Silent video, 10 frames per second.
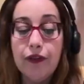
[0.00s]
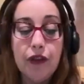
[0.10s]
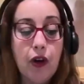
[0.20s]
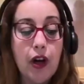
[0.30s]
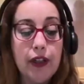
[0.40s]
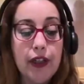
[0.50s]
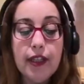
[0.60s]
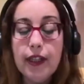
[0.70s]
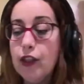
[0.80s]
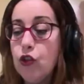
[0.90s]
If you are
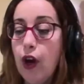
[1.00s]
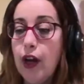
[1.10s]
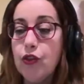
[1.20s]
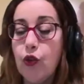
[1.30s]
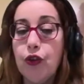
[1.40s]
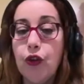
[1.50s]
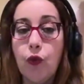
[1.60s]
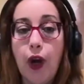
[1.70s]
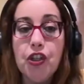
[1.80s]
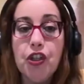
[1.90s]
listening to us or you're
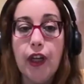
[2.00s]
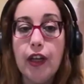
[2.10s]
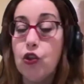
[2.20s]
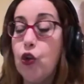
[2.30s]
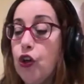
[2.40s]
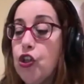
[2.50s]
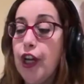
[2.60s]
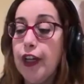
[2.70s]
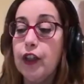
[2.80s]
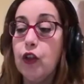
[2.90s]
watching us, go
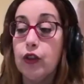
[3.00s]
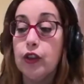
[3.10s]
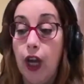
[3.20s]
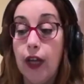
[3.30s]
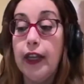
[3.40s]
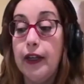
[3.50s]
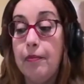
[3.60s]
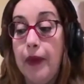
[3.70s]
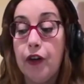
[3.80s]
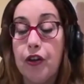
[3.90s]
check your tongue in the
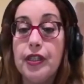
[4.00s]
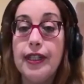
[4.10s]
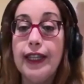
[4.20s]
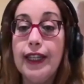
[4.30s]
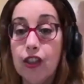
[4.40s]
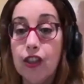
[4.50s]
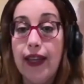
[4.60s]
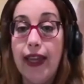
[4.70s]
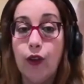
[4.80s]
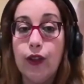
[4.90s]
mirror. Stick your
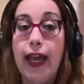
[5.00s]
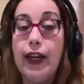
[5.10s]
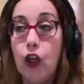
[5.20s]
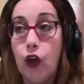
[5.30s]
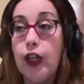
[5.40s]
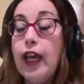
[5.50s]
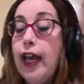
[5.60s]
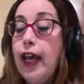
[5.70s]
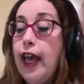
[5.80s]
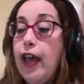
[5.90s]
tongue out and look.
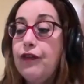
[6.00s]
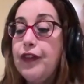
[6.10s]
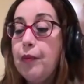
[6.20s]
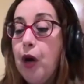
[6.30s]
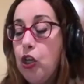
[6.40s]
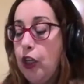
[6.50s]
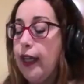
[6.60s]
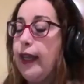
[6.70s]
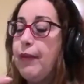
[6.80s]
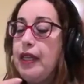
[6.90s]
If the mark,
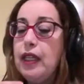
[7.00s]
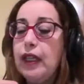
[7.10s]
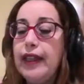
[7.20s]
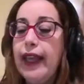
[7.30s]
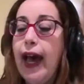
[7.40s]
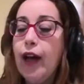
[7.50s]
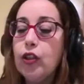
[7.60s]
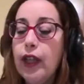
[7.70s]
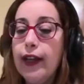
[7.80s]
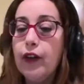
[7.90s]
like basically the
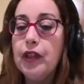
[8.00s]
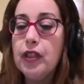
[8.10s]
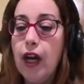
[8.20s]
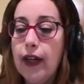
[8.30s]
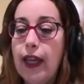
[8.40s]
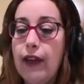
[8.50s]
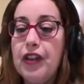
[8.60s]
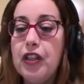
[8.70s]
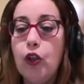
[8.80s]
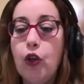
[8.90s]
outline of the tongue, if
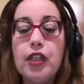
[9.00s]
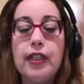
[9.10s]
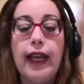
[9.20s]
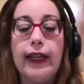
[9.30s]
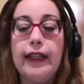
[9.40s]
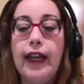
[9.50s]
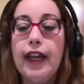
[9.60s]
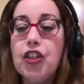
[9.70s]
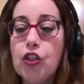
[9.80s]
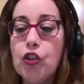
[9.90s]
it looks like
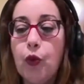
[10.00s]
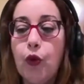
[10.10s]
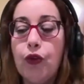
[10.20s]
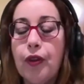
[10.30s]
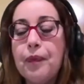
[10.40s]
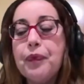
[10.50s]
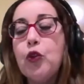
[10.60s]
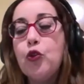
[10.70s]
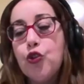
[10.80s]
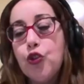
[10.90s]
nice and smooth,
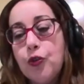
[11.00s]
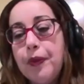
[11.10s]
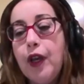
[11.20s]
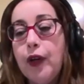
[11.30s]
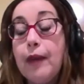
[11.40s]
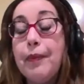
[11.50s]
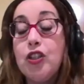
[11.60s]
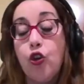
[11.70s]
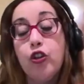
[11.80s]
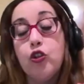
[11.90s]
you should be okay.
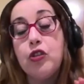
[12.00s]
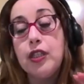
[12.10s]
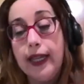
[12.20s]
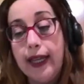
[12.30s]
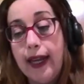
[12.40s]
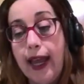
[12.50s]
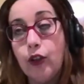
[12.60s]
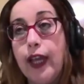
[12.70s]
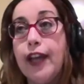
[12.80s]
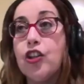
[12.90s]
But you also stick it
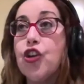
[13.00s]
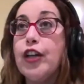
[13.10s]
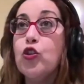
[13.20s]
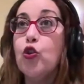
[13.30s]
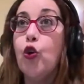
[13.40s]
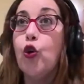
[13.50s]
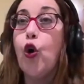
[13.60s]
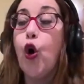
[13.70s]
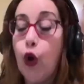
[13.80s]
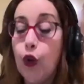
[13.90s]
out and try to look
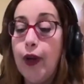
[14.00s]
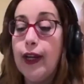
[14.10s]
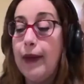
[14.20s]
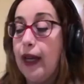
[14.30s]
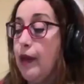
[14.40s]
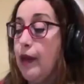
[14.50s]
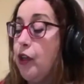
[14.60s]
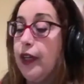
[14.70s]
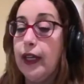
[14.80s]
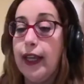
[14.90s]
all the way in the back. Maybe
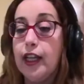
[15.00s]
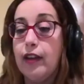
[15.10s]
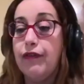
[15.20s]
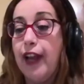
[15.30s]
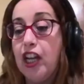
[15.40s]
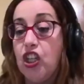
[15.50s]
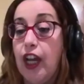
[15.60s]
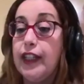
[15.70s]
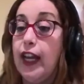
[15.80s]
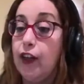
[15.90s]
you can get a
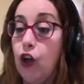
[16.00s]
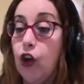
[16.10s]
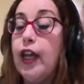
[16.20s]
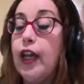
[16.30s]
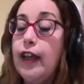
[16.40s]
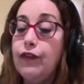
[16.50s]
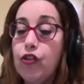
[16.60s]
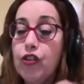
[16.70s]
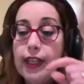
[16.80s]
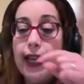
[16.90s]
flashlight and look. If you
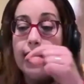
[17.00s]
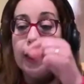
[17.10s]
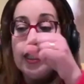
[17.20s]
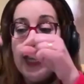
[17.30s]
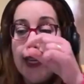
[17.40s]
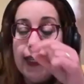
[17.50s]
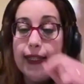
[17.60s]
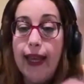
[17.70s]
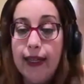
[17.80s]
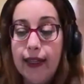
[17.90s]
see that little tiny
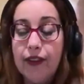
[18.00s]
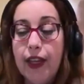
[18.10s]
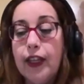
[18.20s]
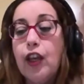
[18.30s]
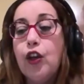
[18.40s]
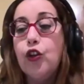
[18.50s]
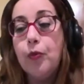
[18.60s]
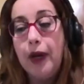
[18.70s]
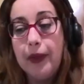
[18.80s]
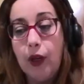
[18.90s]
dangling thing, you
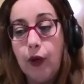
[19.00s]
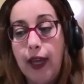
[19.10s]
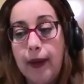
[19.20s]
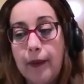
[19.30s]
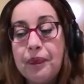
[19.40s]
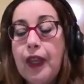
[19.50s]
might be okay.